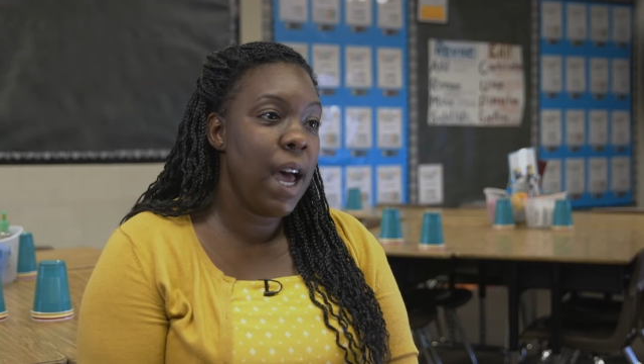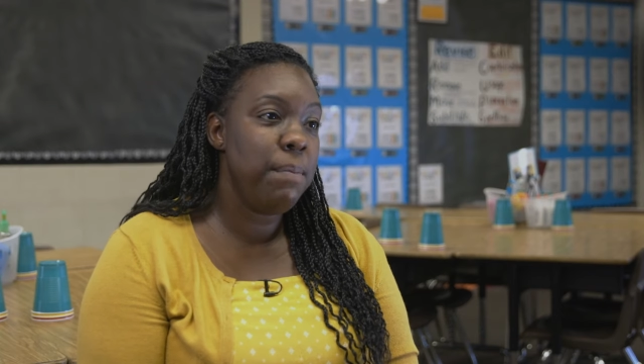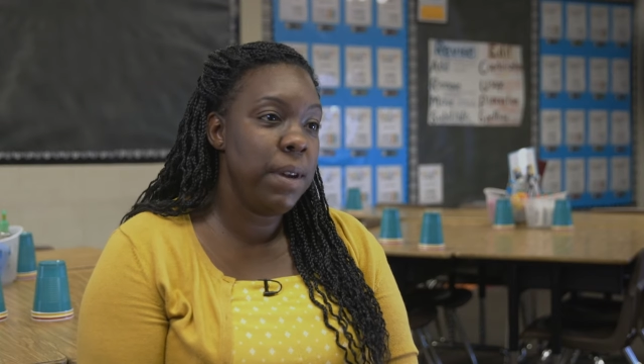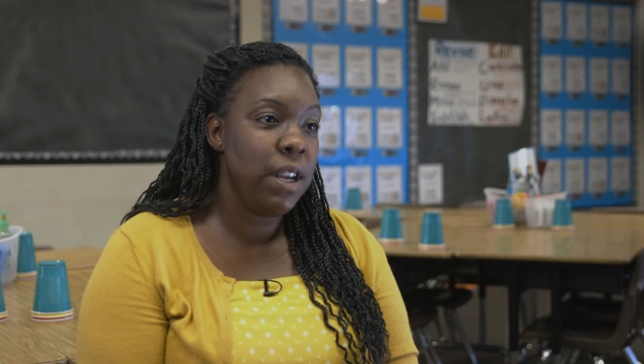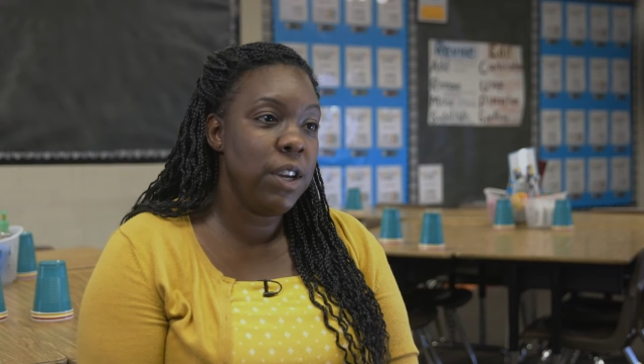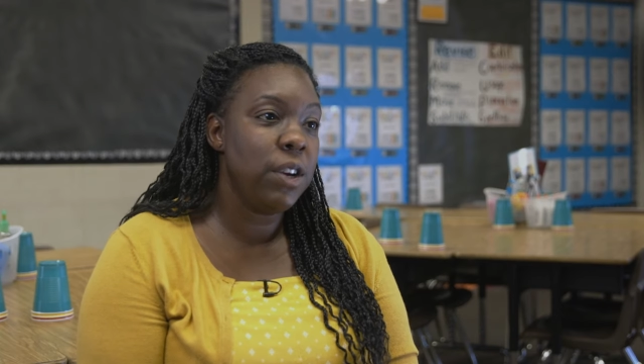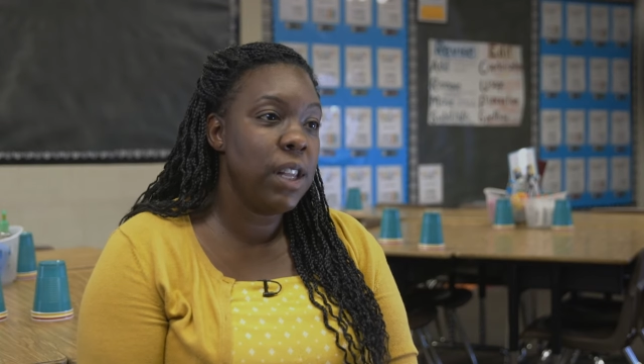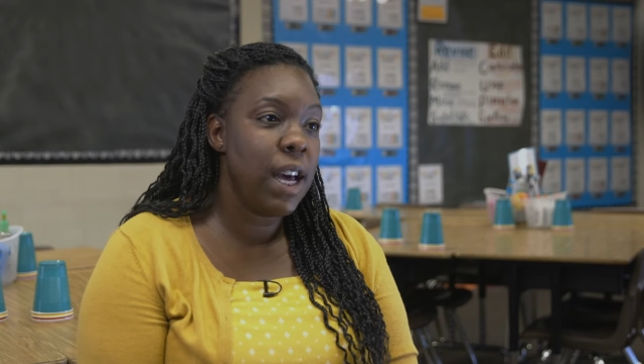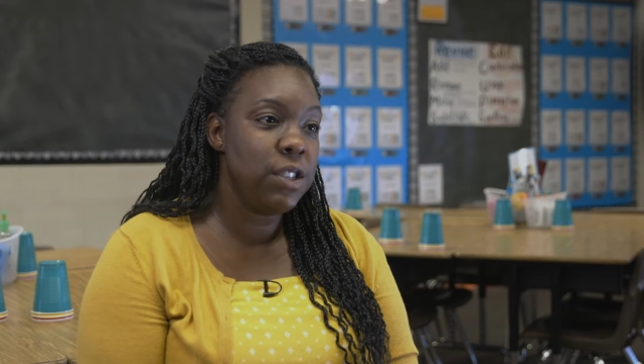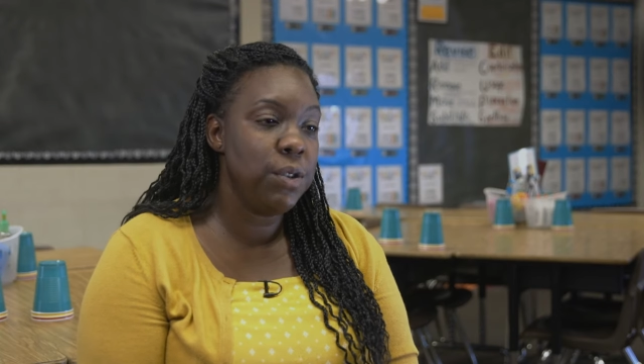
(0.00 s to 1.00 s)
happen in your
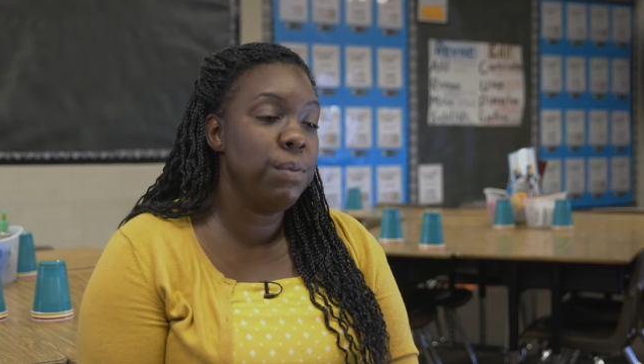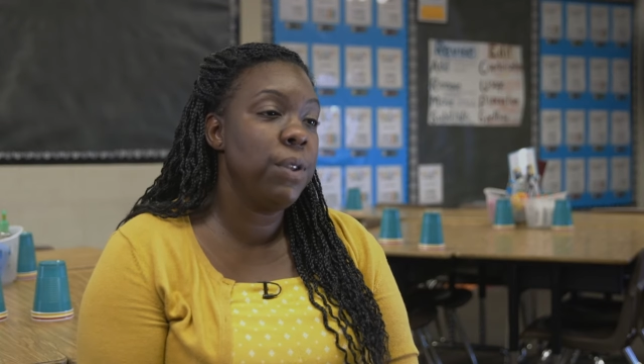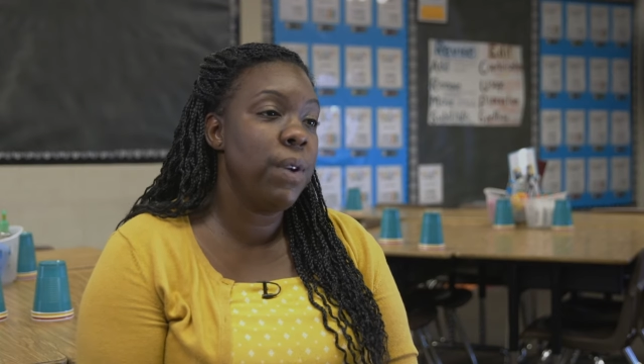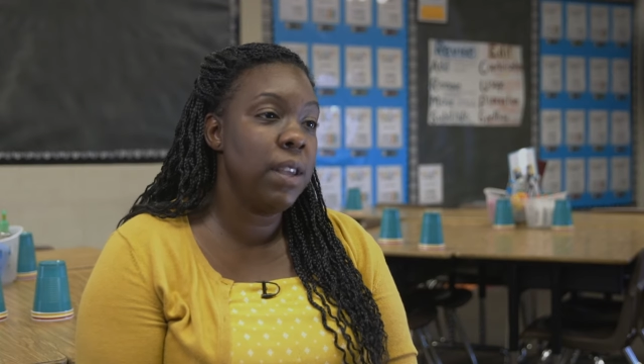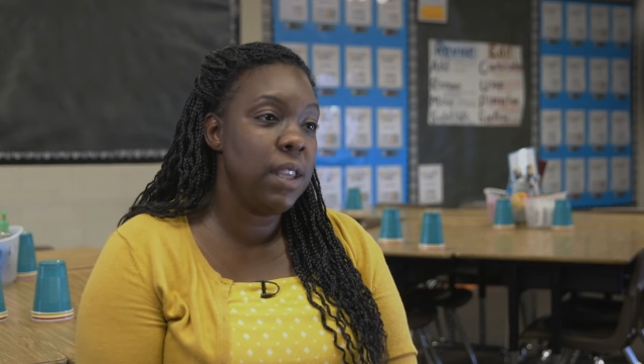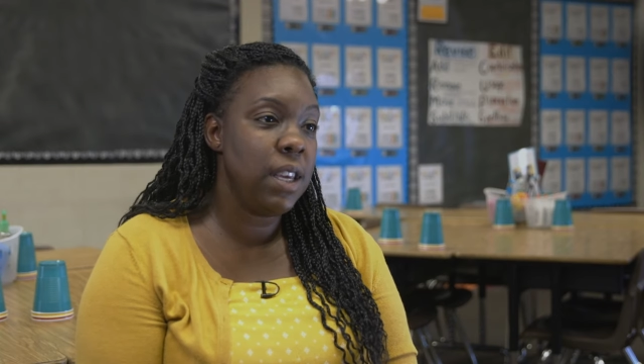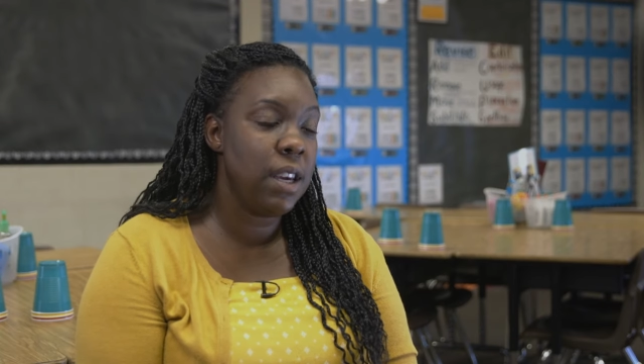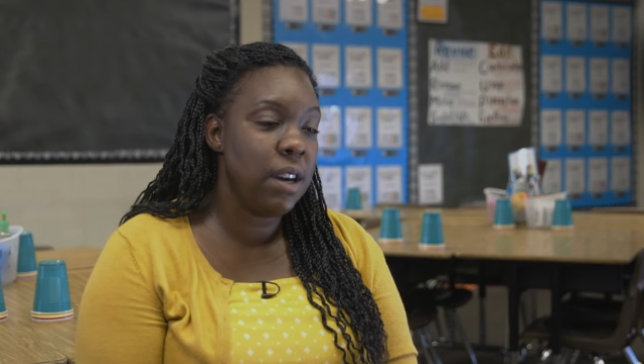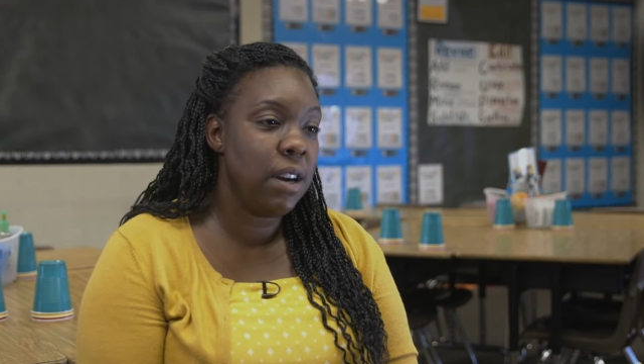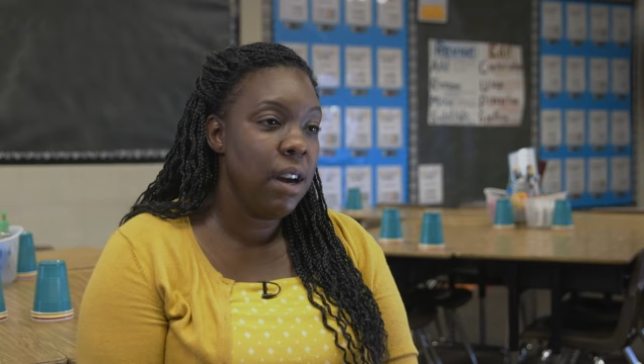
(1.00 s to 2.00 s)
classroom throughout the
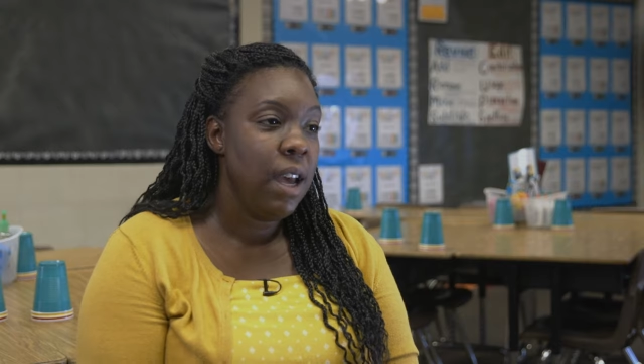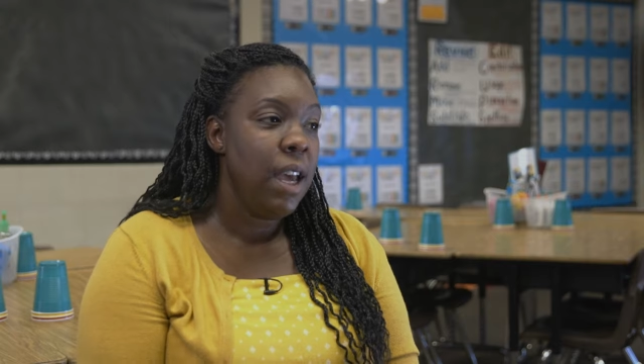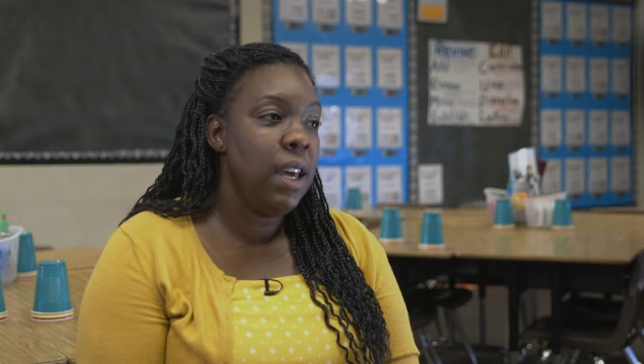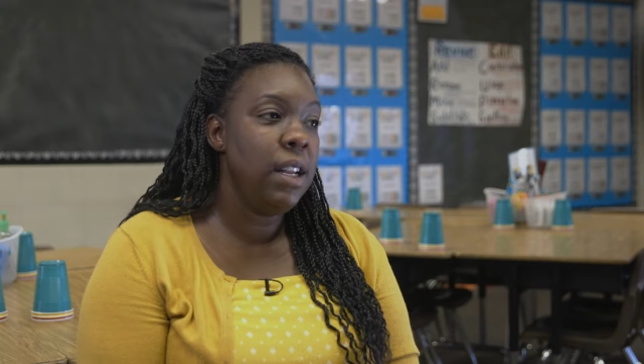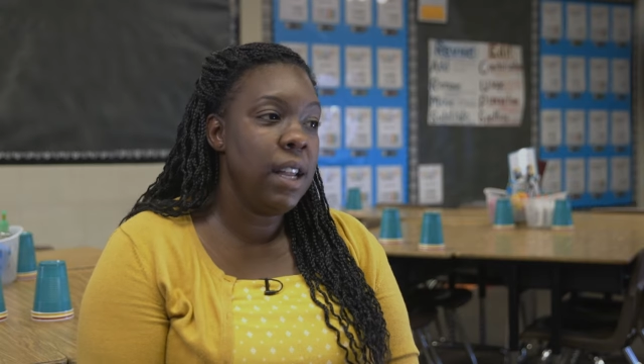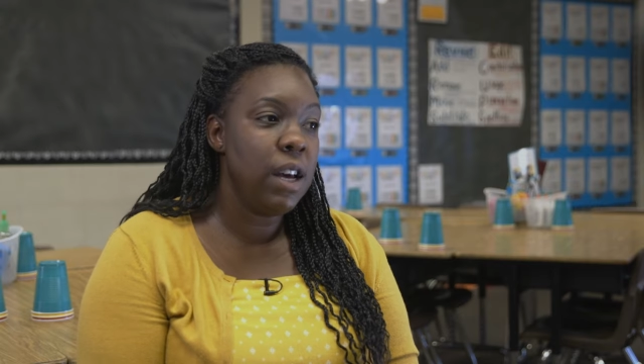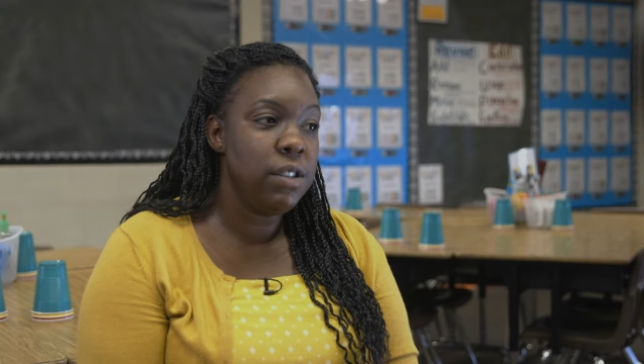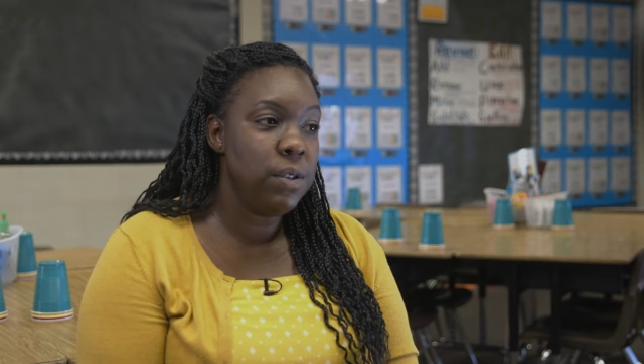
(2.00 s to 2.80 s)
year. It allows